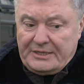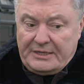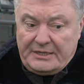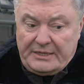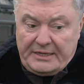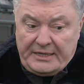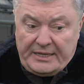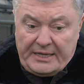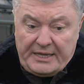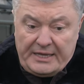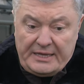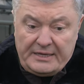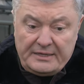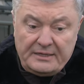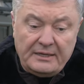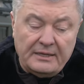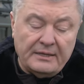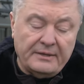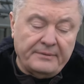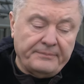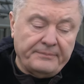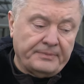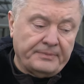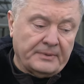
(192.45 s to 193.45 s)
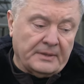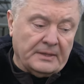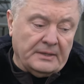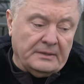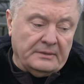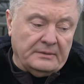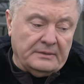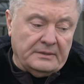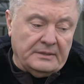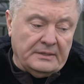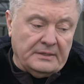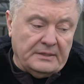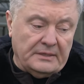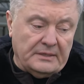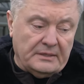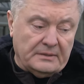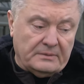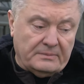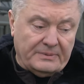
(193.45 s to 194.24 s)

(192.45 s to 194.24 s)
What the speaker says: And again, on the